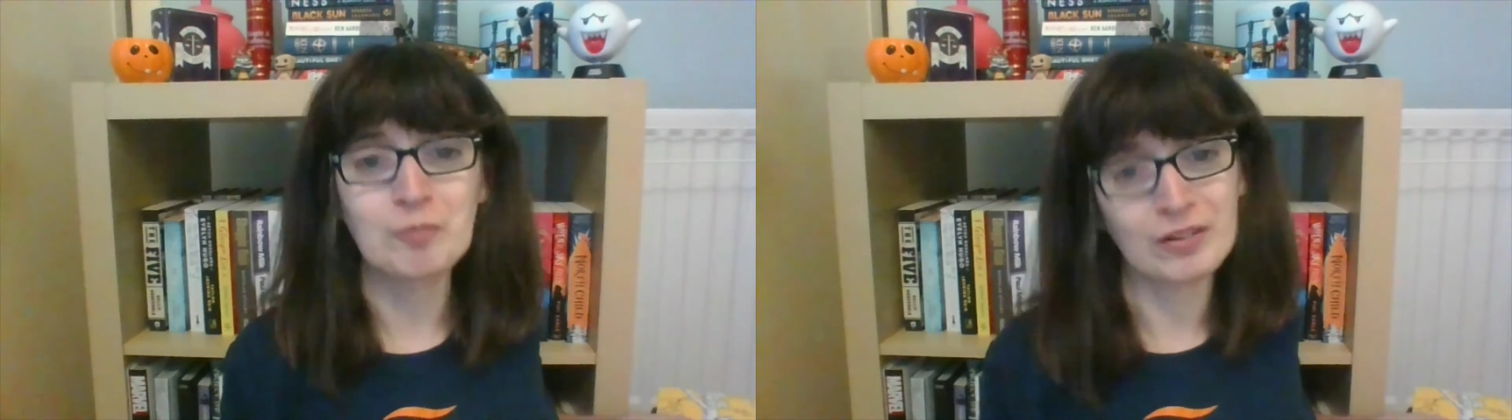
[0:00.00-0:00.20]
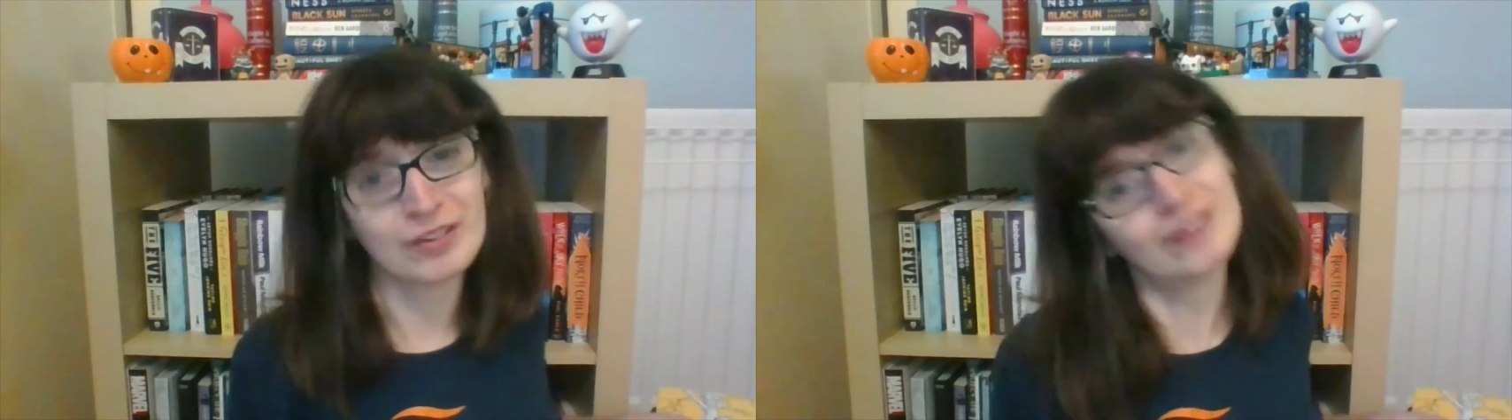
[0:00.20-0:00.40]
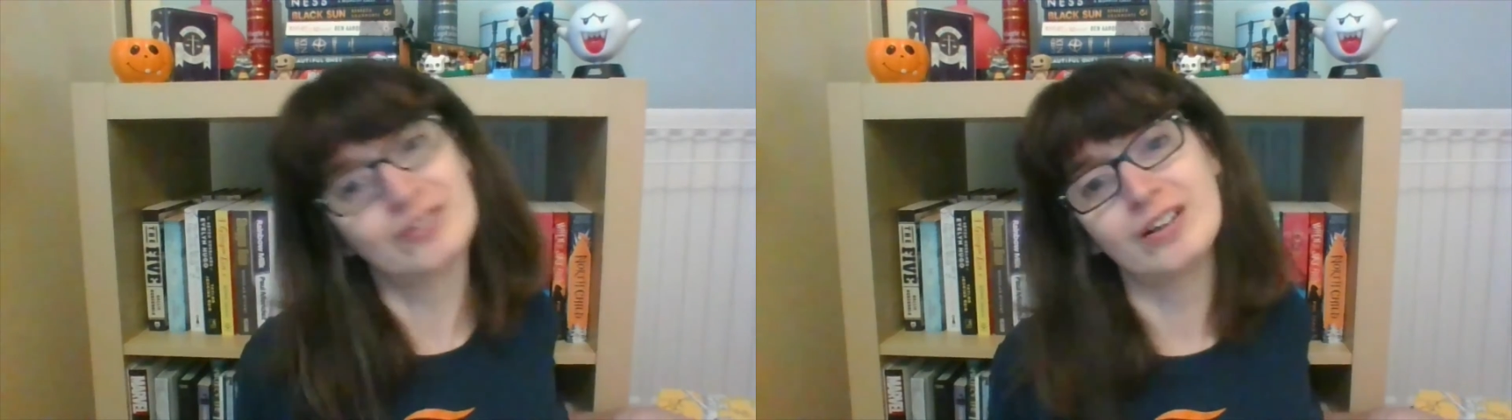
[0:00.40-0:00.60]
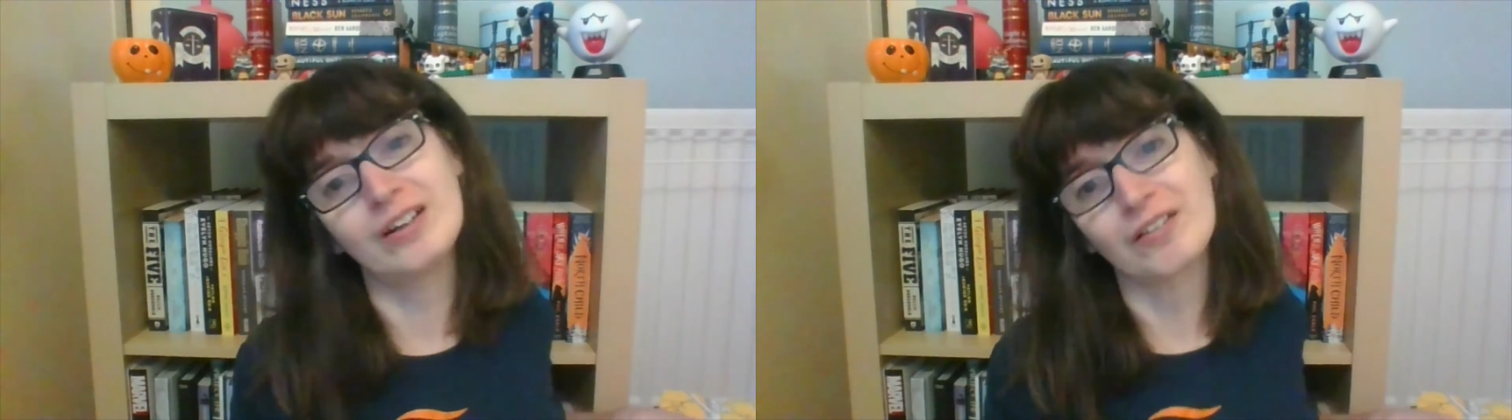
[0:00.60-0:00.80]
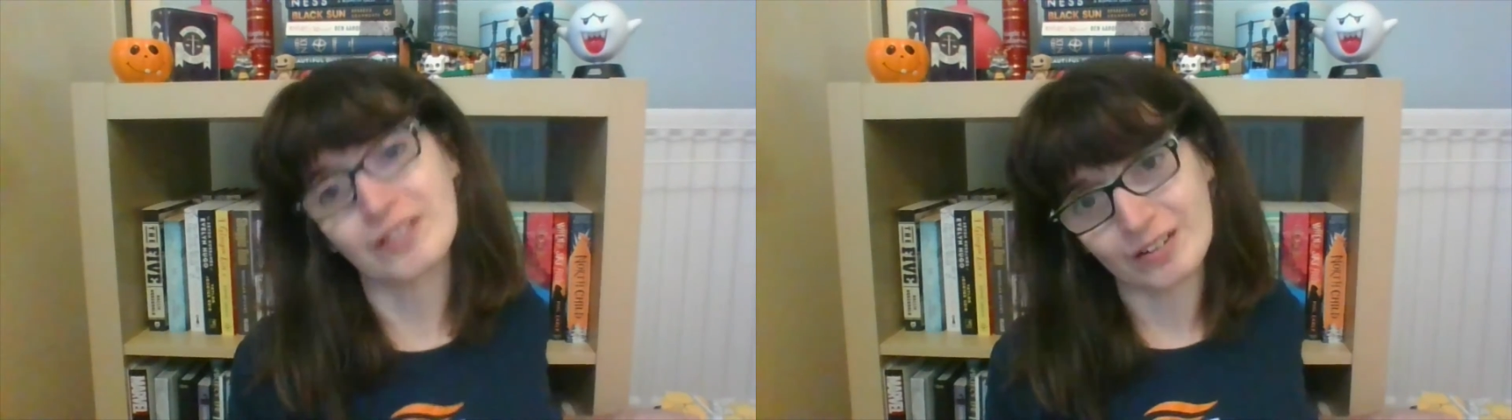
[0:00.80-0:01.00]
was actually
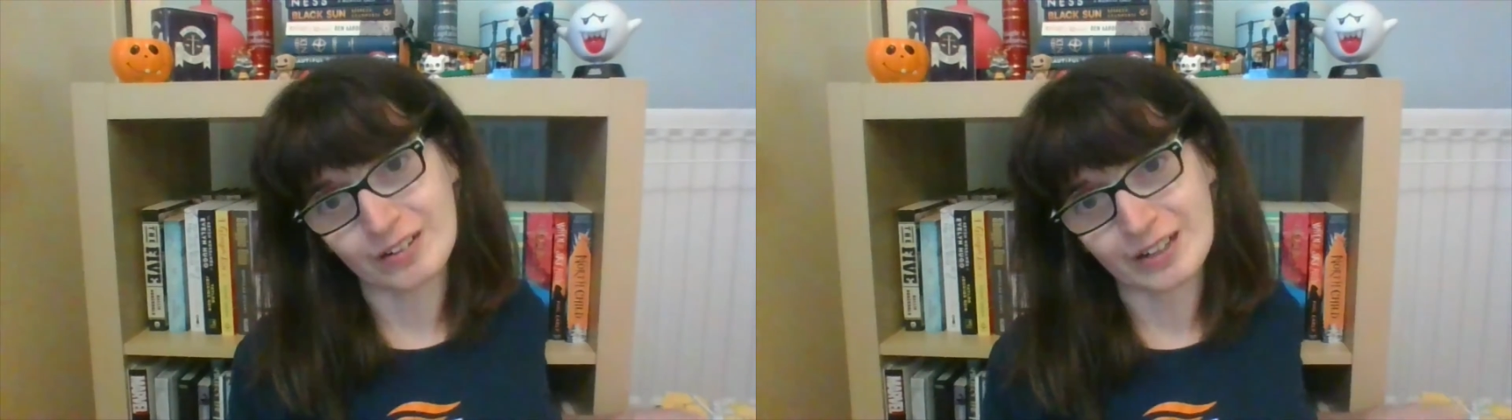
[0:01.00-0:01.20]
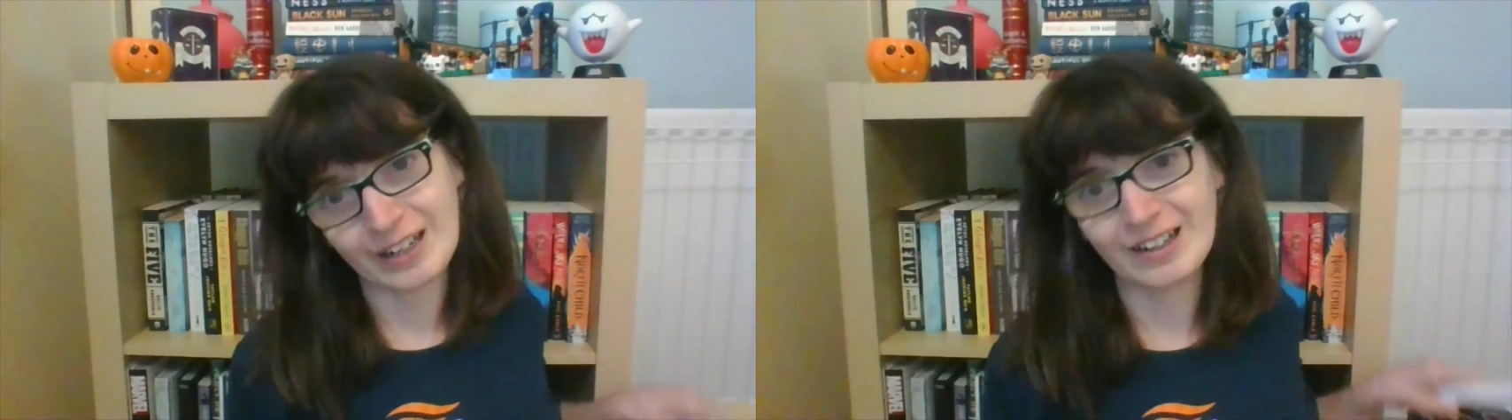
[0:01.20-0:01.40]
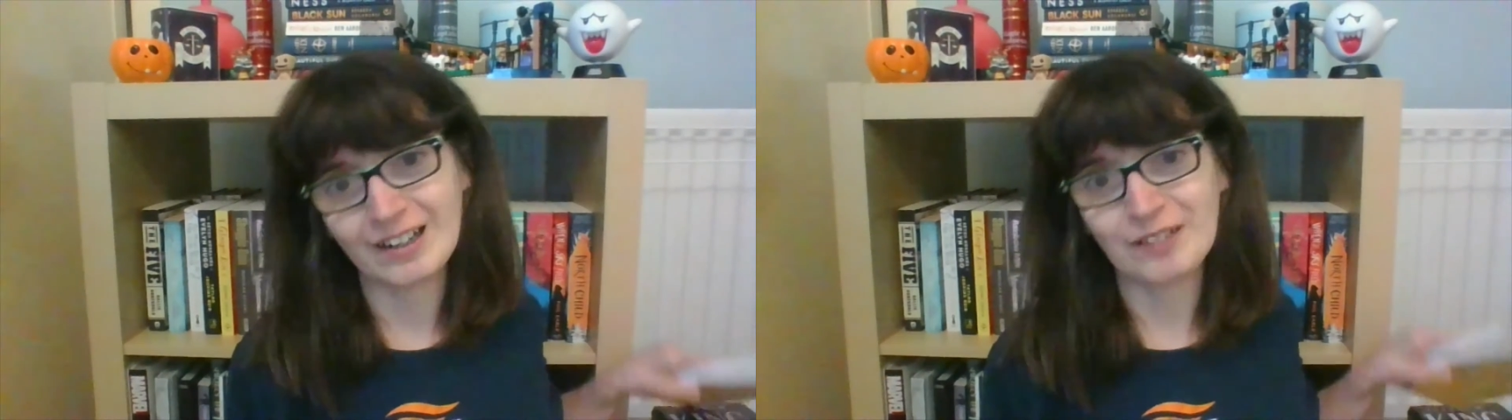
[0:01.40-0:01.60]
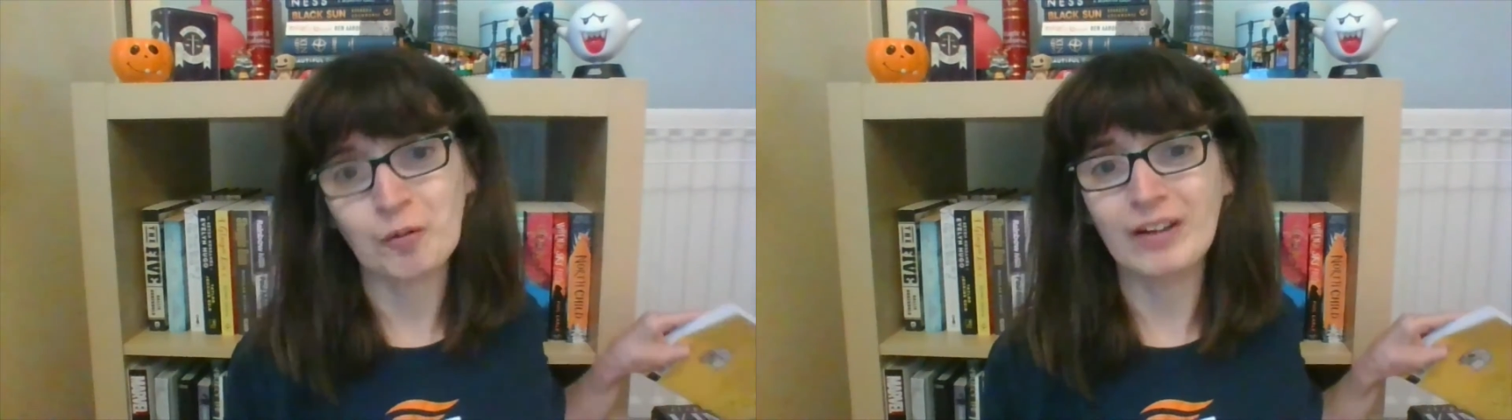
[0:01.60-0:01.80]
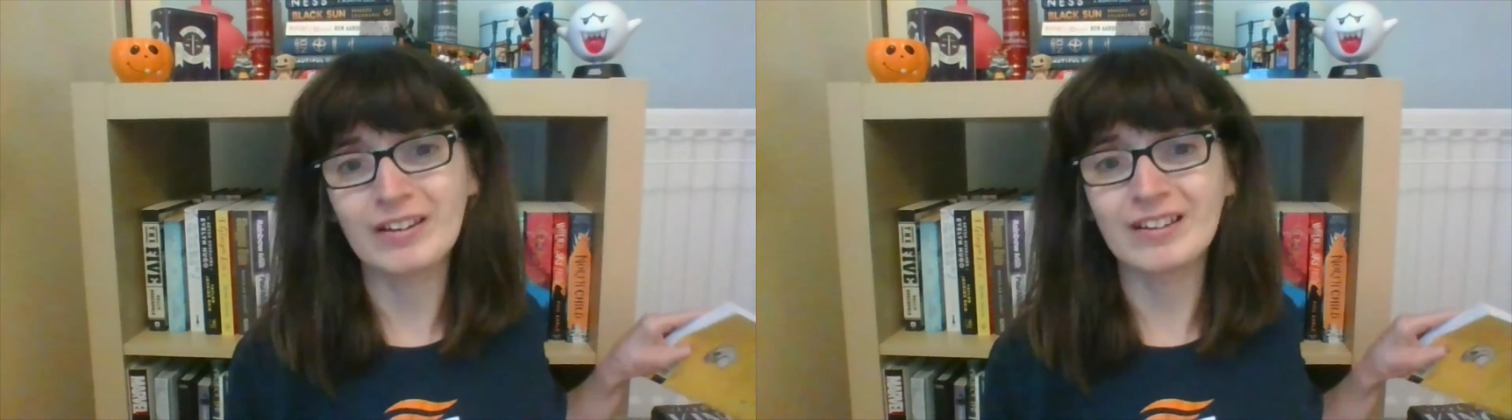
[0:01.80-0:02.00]
another kind of
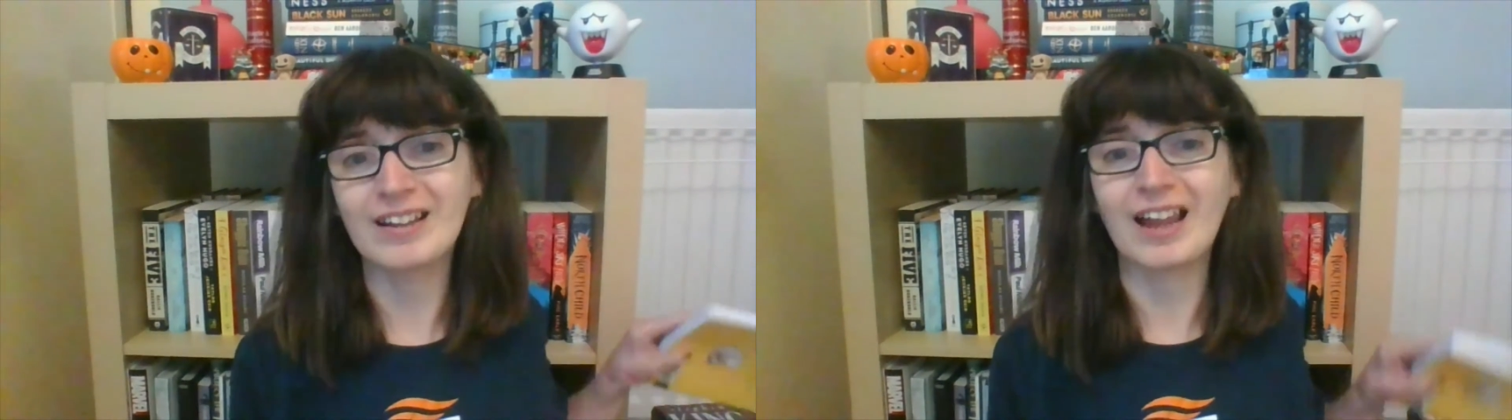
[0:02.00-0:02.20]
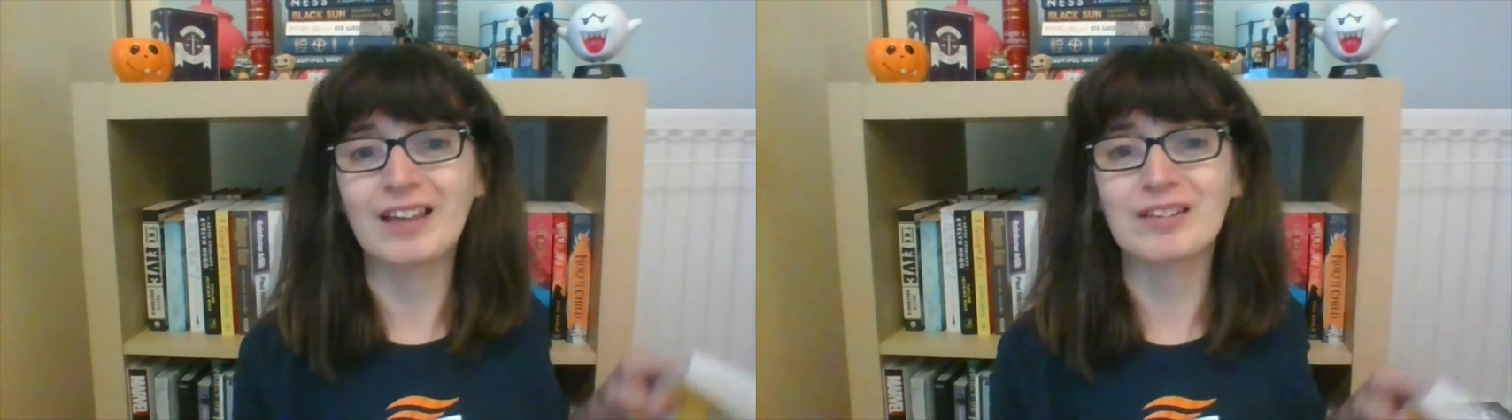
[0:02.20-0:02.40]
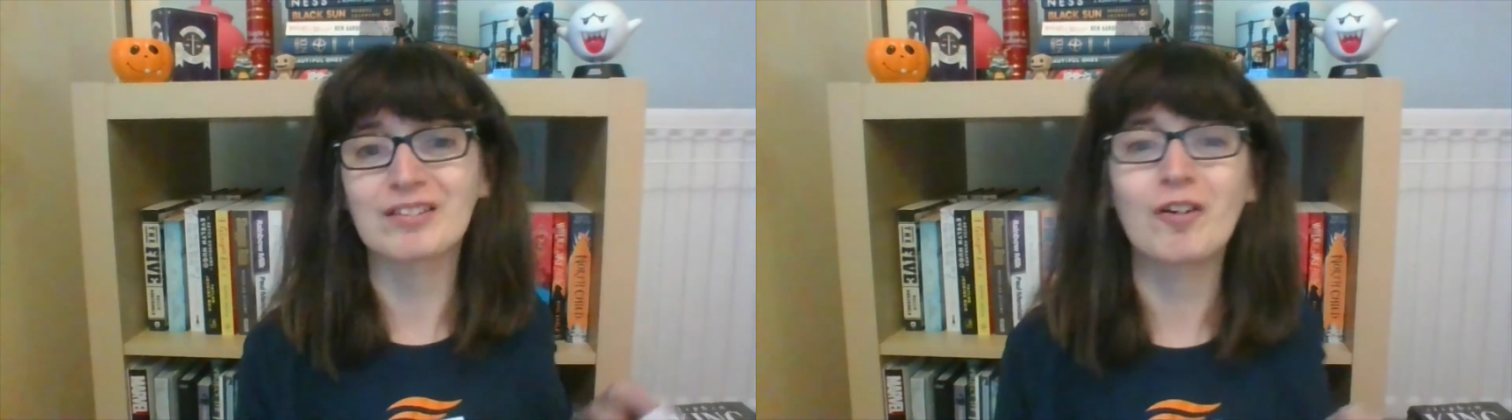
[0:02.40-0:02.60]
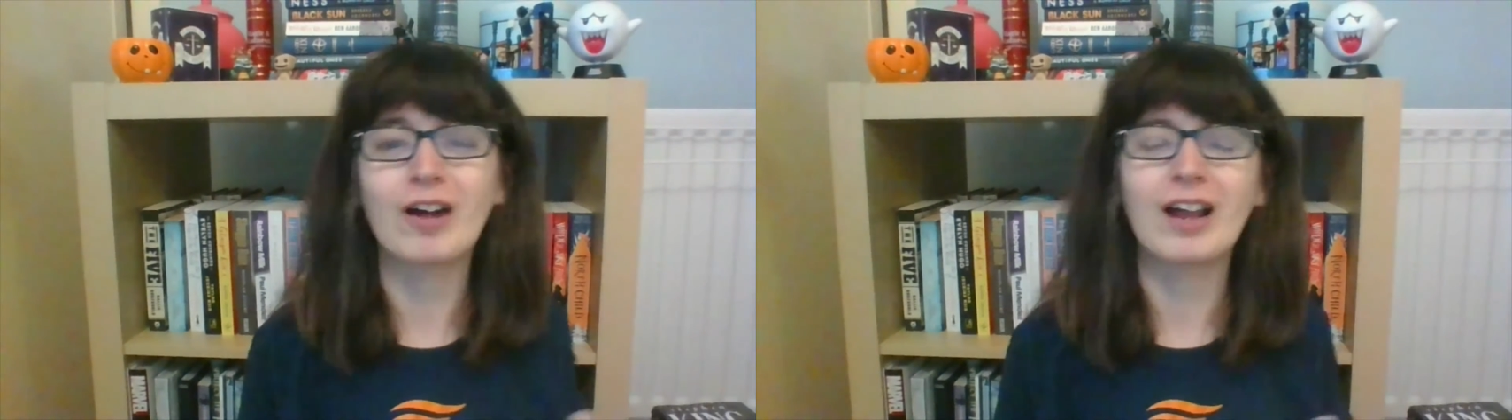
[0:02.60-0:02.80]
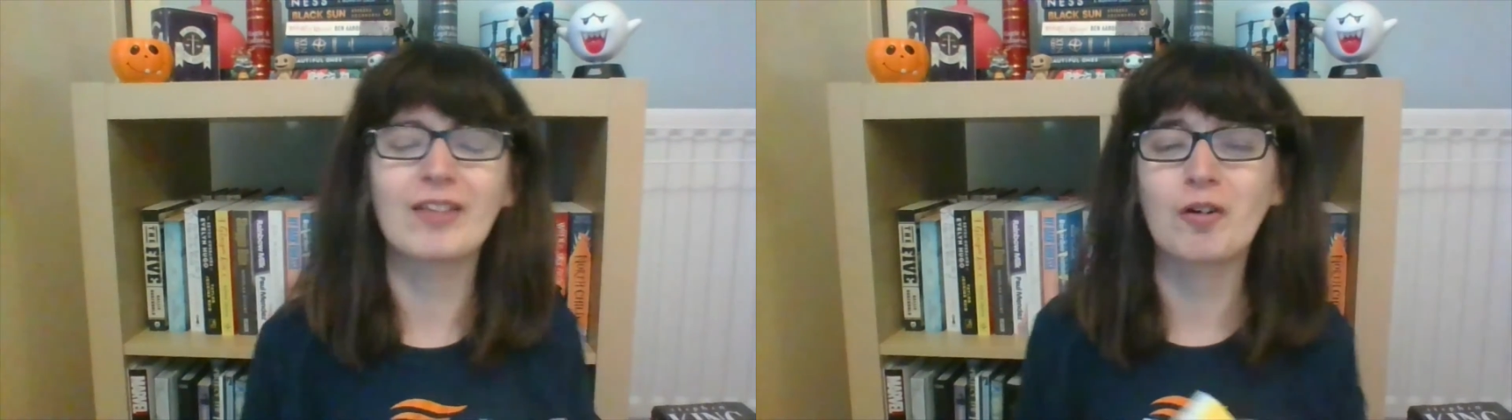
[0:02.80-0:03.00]
one that I
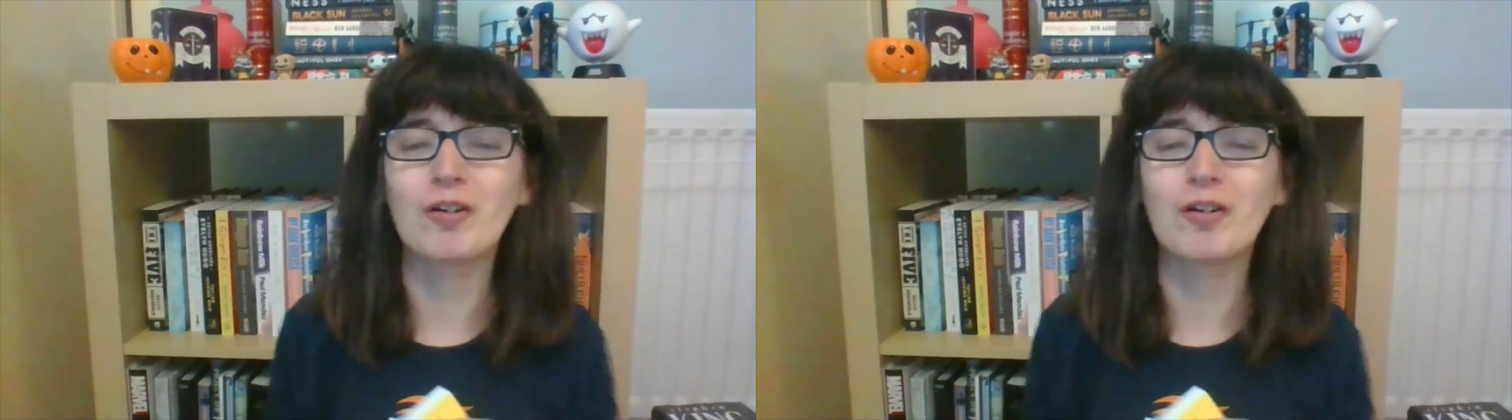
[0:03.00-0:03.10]
saw.